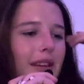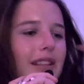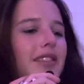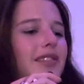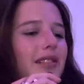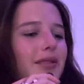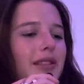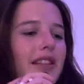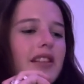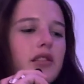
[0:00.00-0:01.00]
So
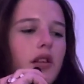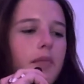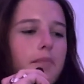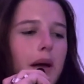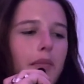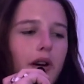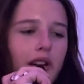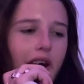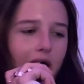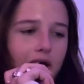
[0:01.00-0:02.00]
this is my
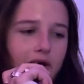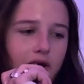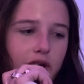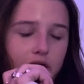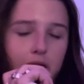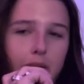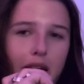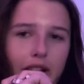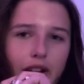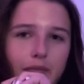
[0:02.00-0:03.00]
podcast called
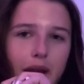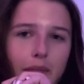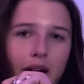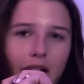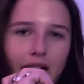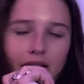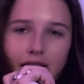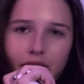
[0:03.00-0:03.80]
Maddie on My Mind,